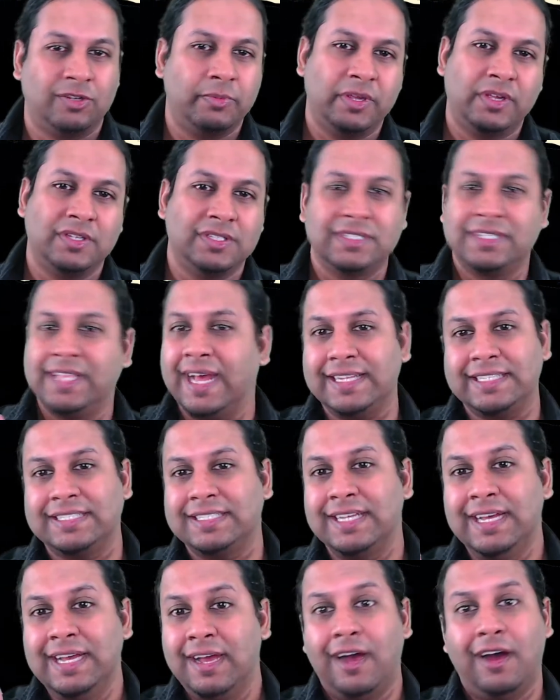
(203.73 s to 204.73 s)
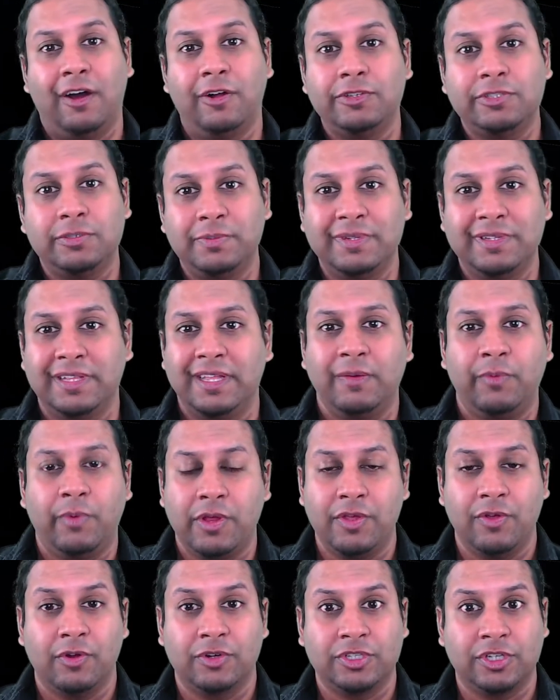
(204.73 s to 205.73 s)
Because that's ultimately what
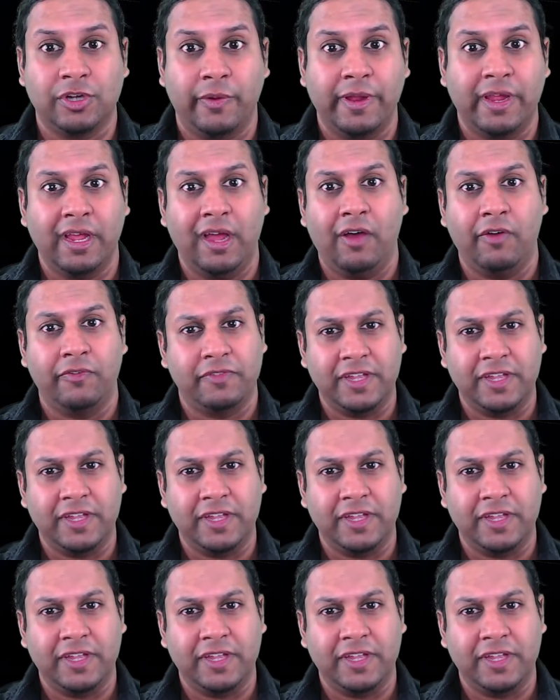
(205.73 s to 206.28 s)
you're showing off.